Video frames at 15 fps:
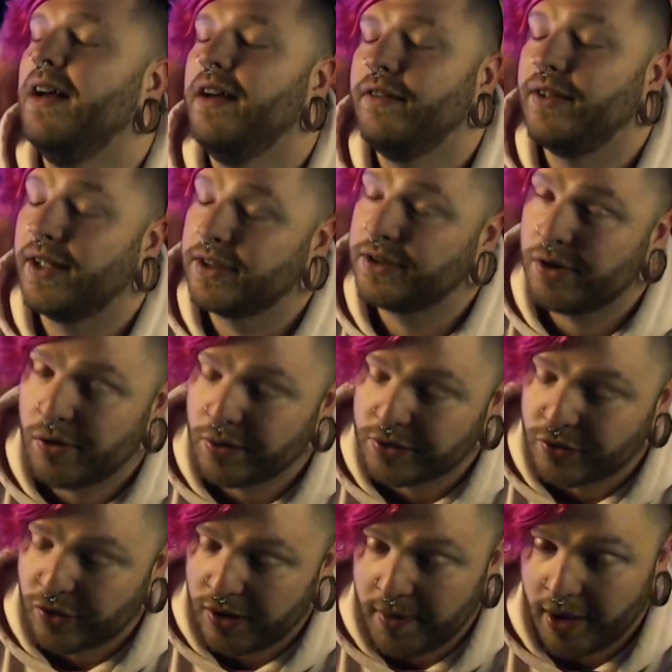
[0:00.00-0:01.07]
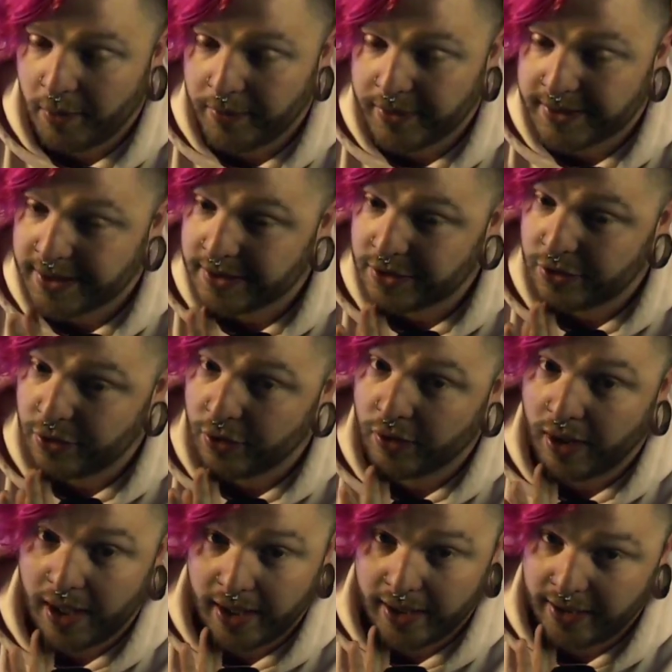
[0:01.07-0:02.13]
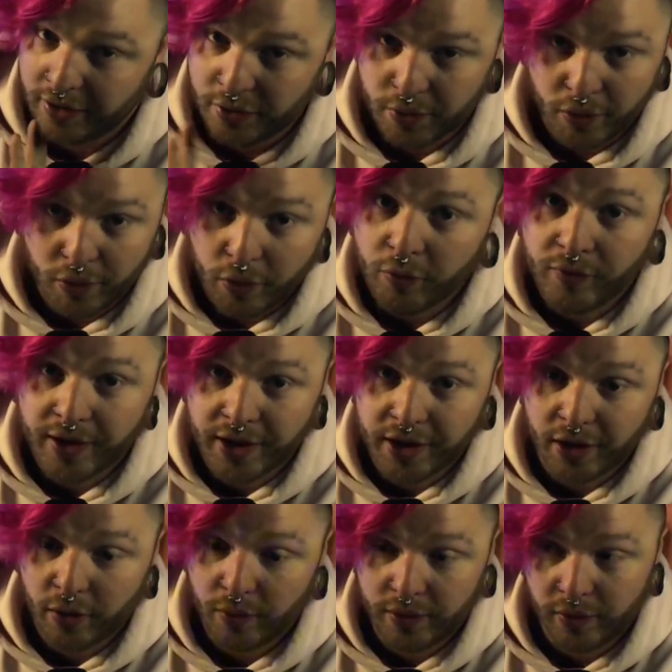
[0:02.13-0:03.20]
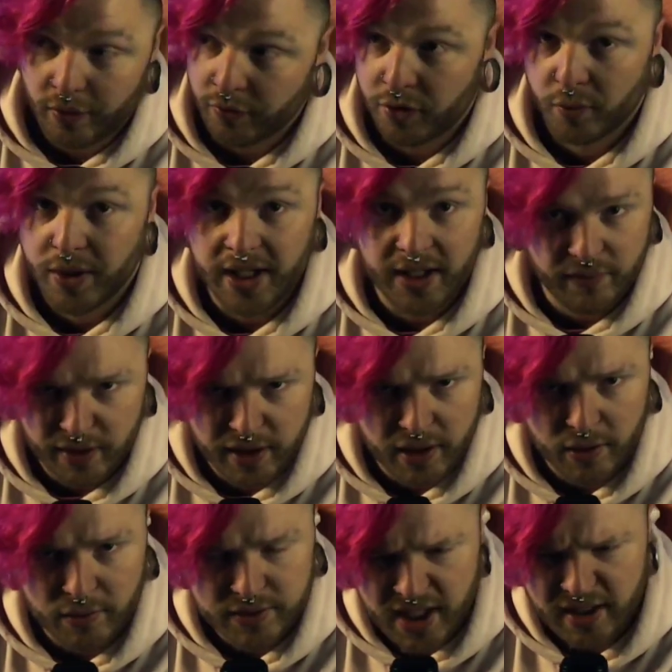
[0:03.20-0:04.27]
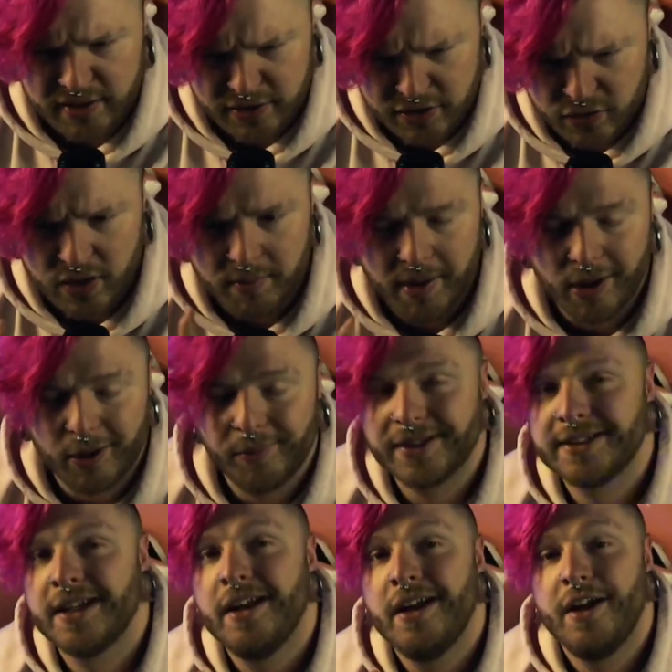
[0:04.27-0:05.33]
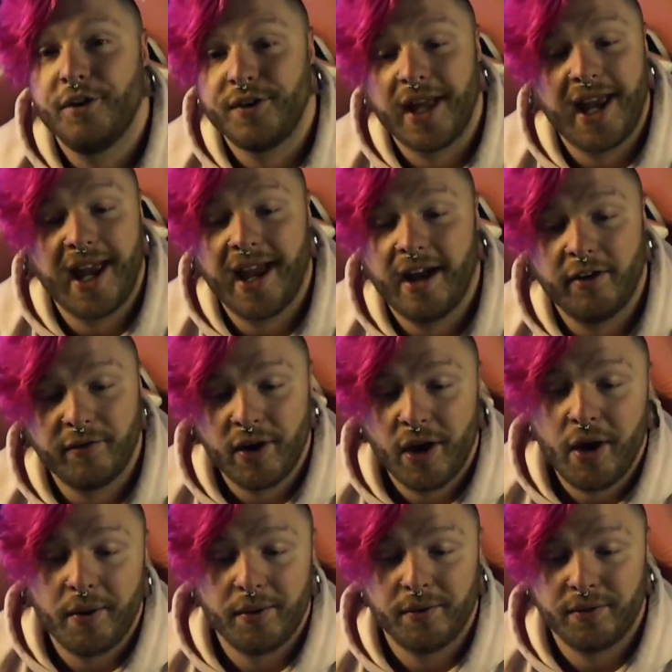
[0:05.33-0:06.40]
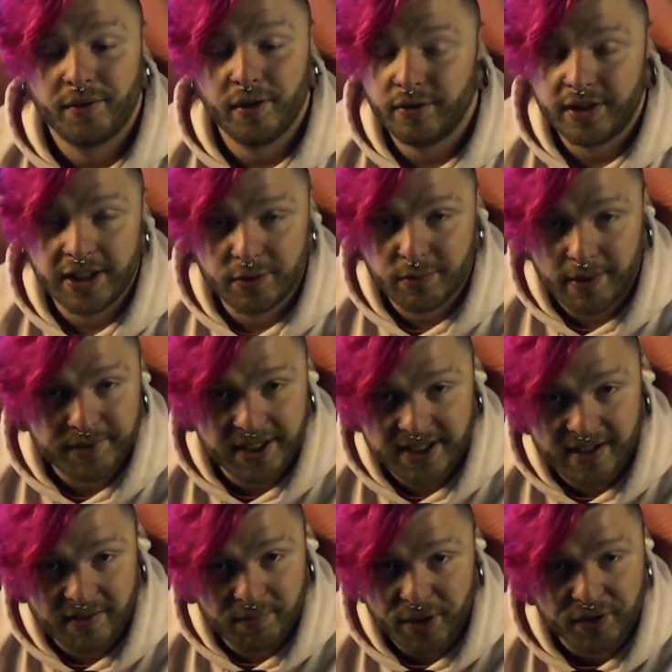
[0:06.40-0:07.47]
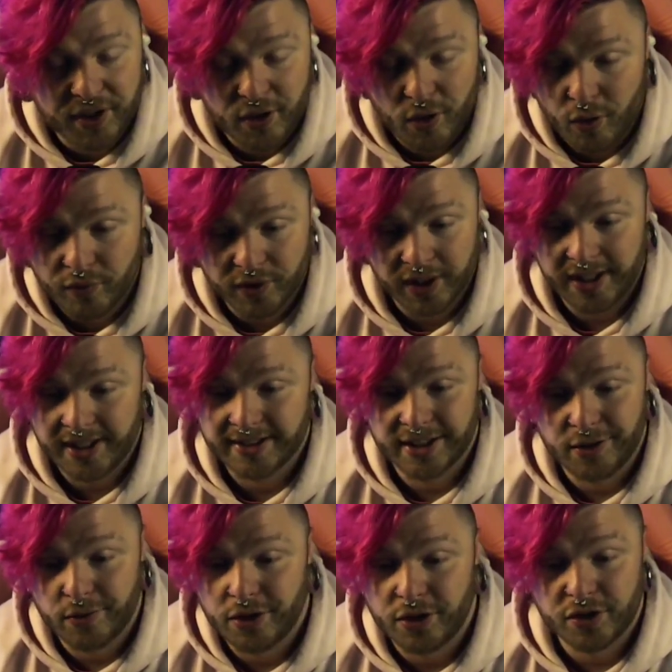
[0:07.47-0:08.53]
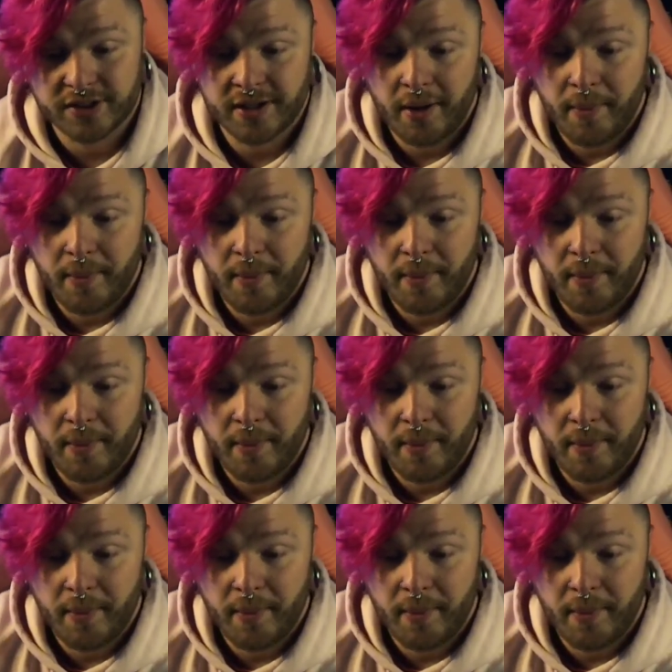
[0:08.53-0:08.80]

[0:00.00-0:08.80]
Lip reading: You guys don't know what Stream Elements is. I could do a whole video, 3 videos on Stream Elements. These websites have built-in overlays that you can just